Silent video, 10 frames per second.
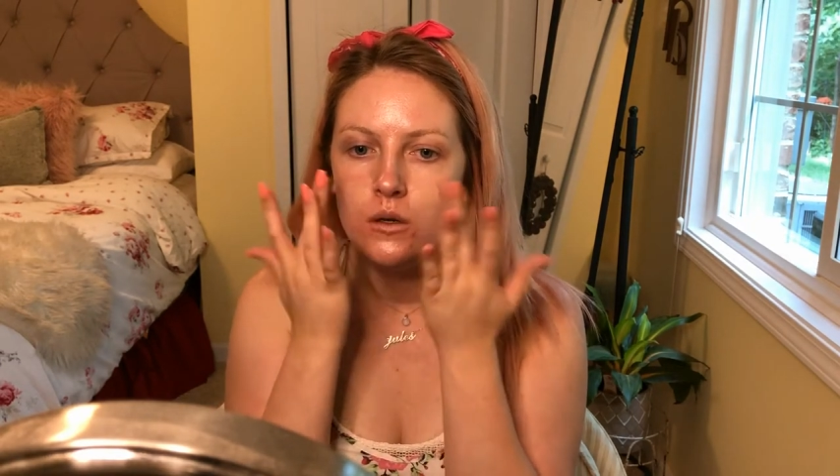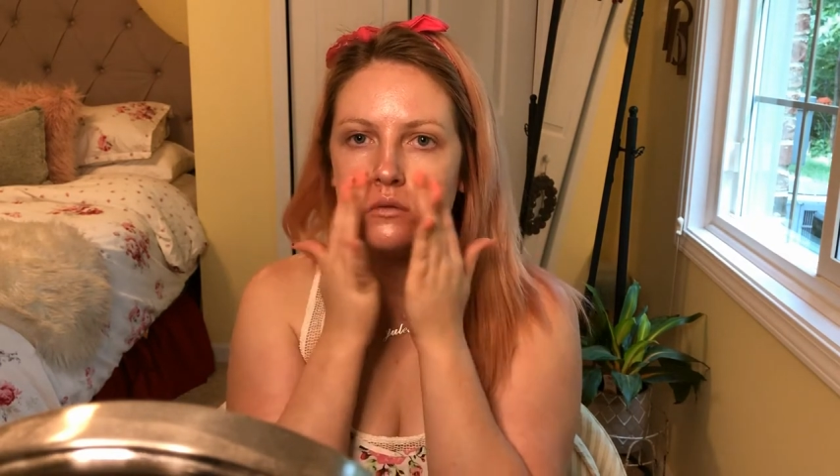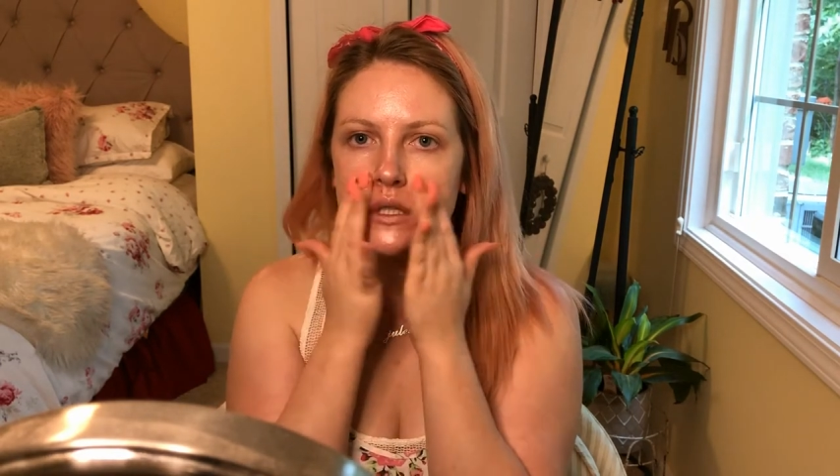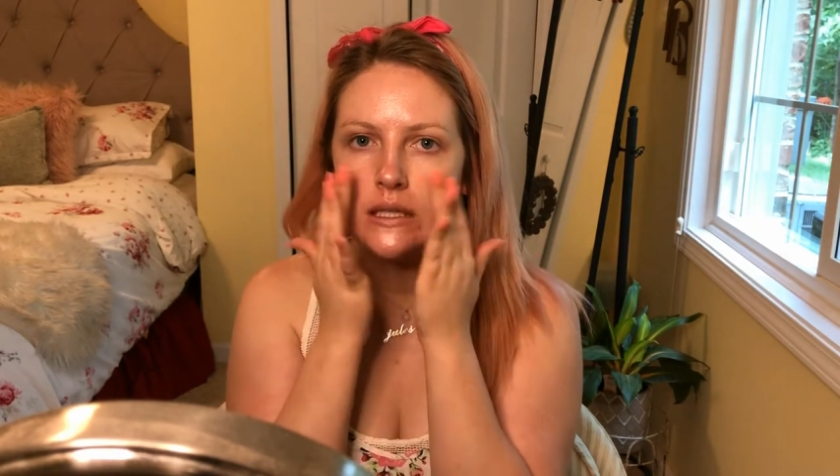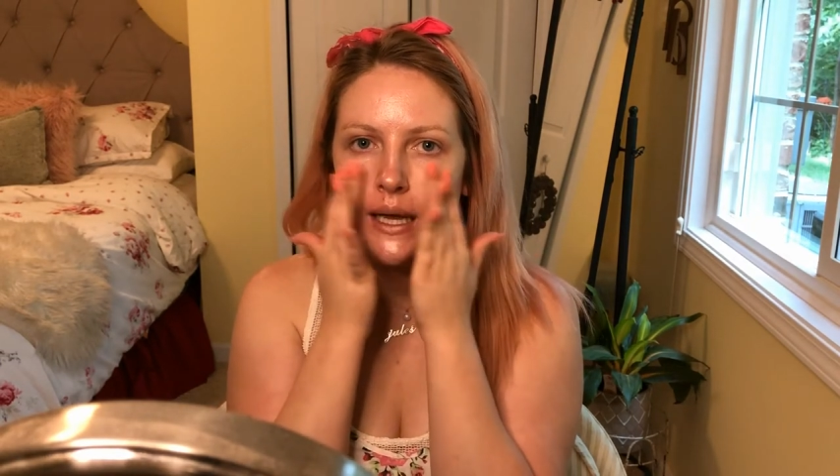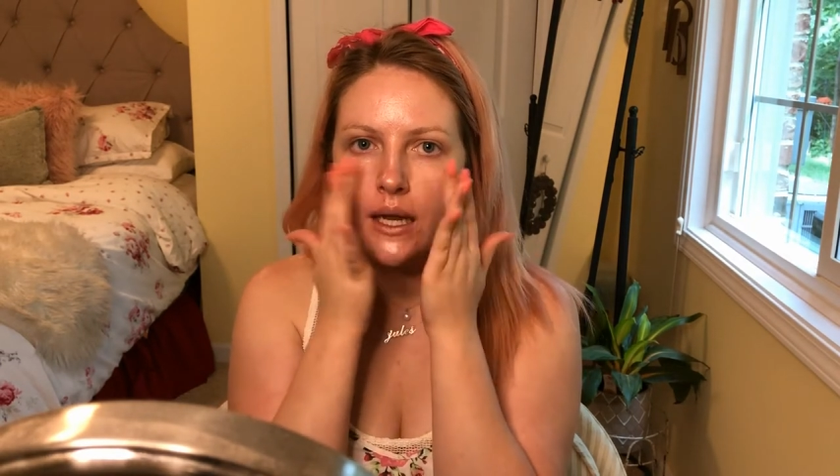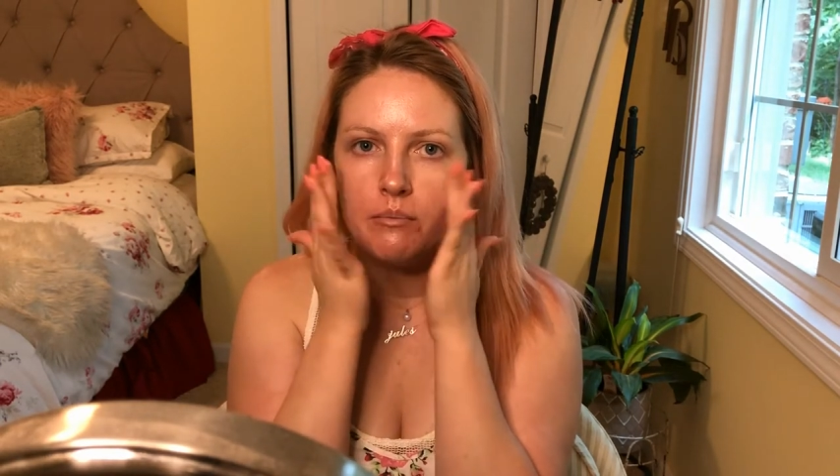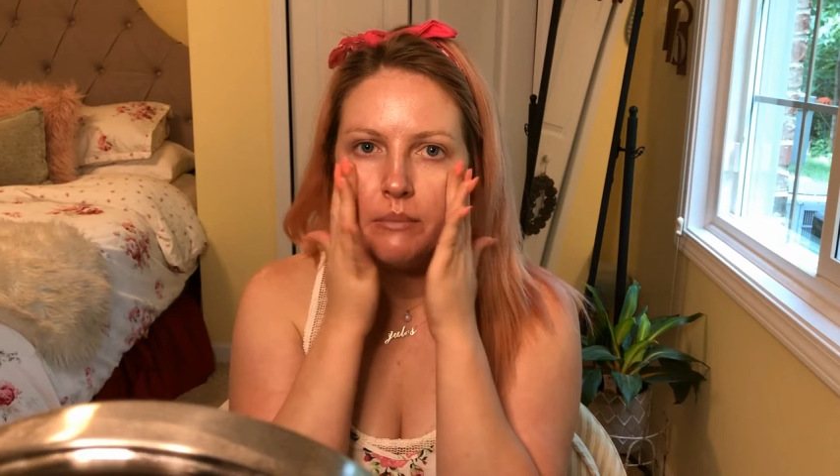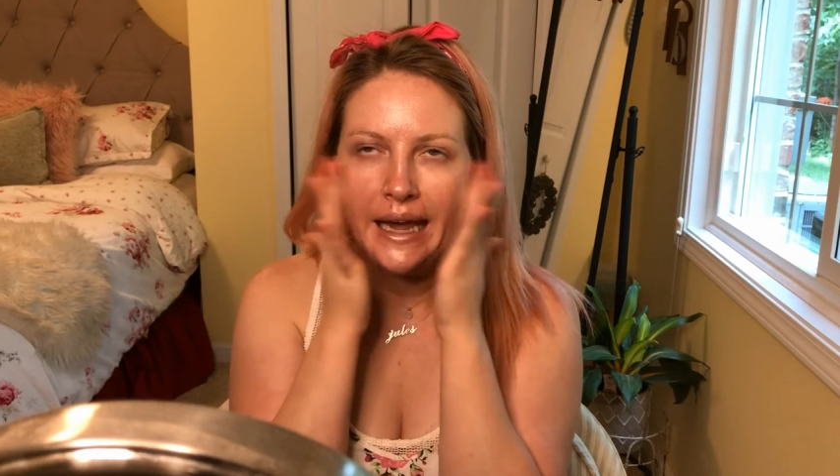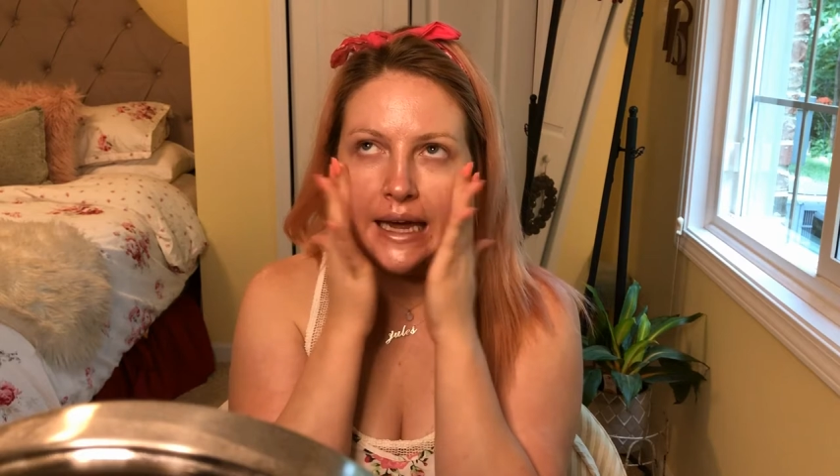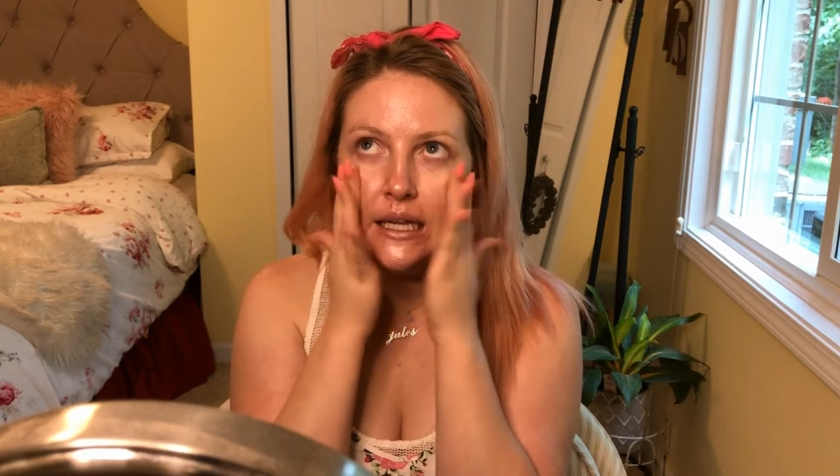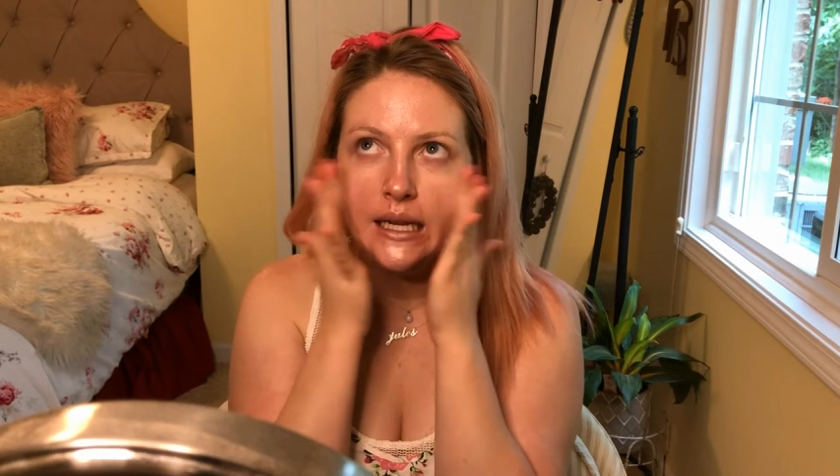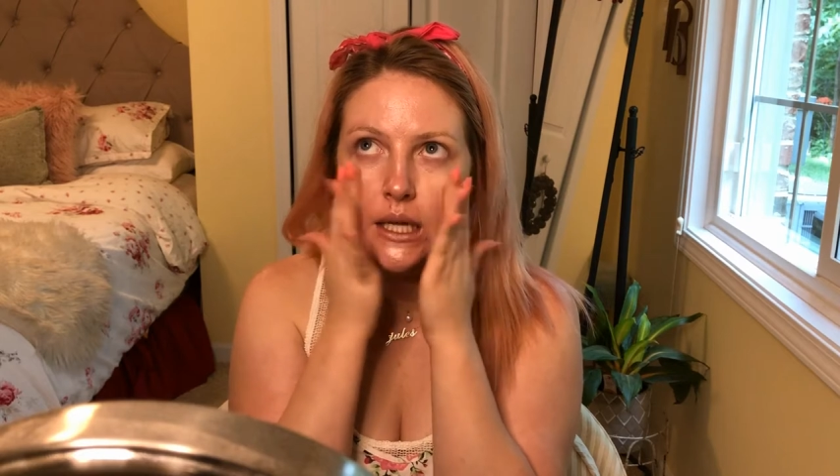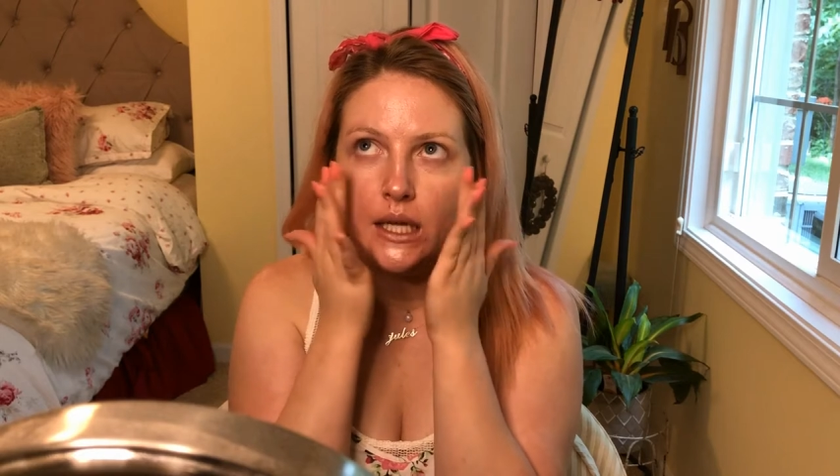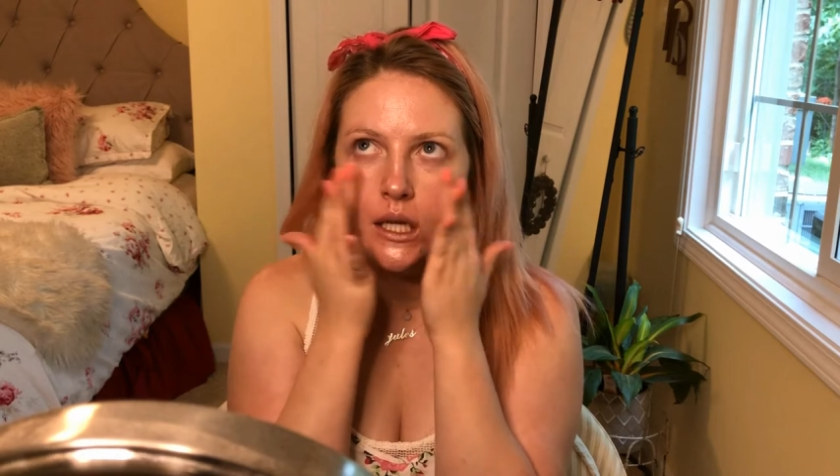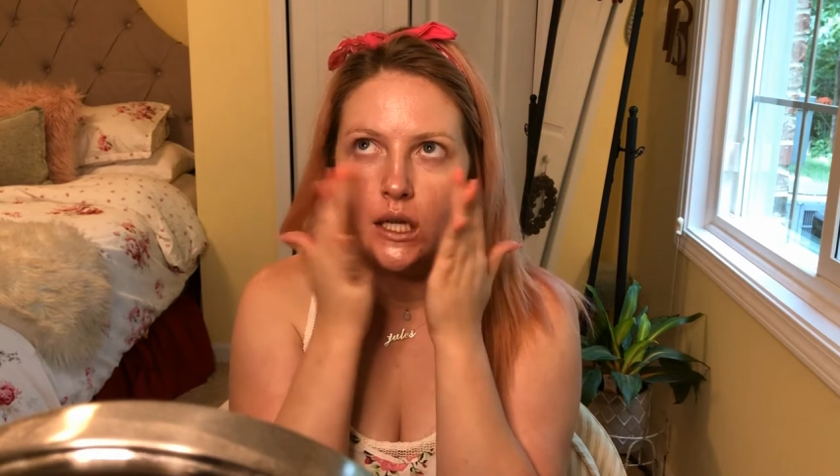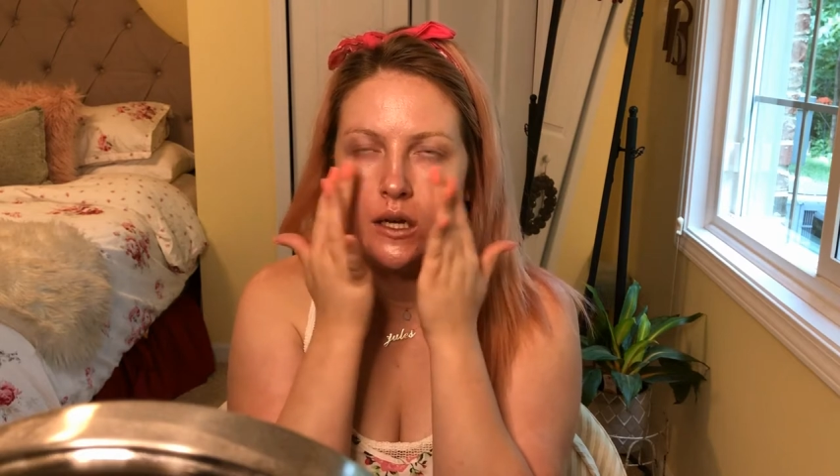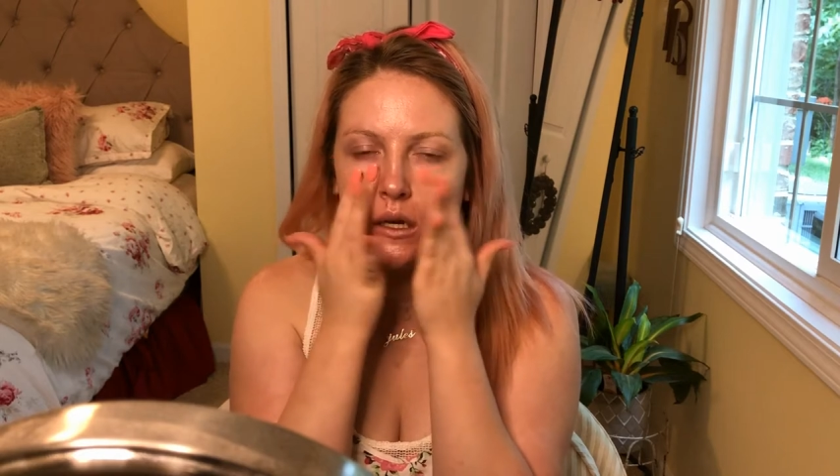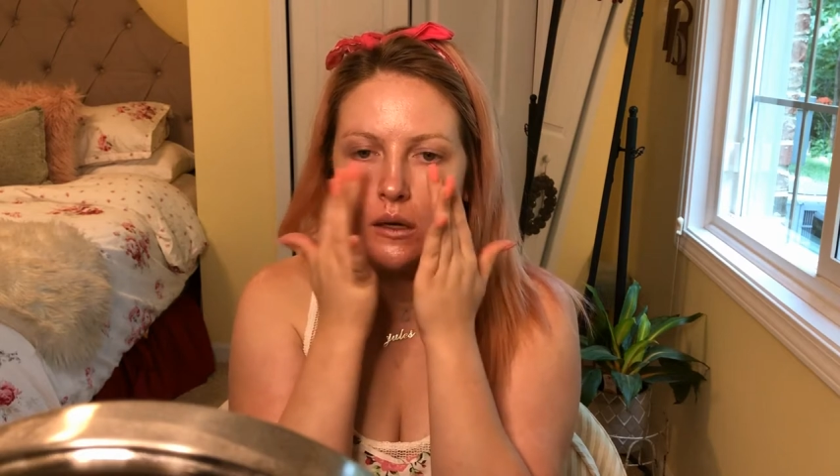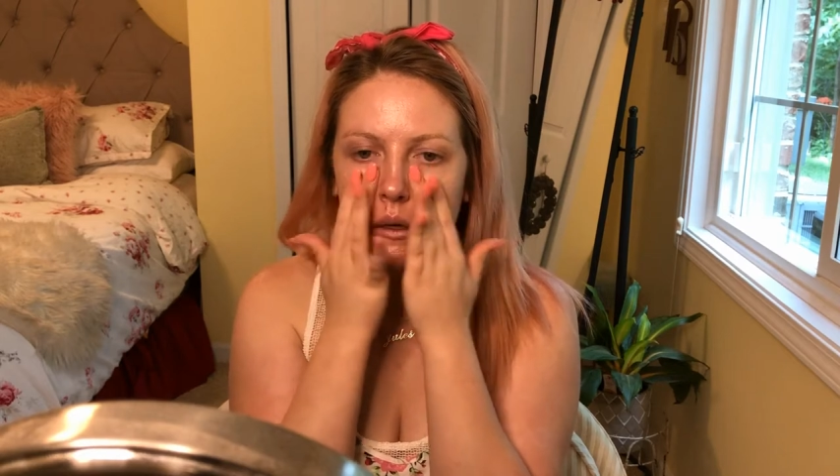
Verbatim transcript: Just kind of pat it in.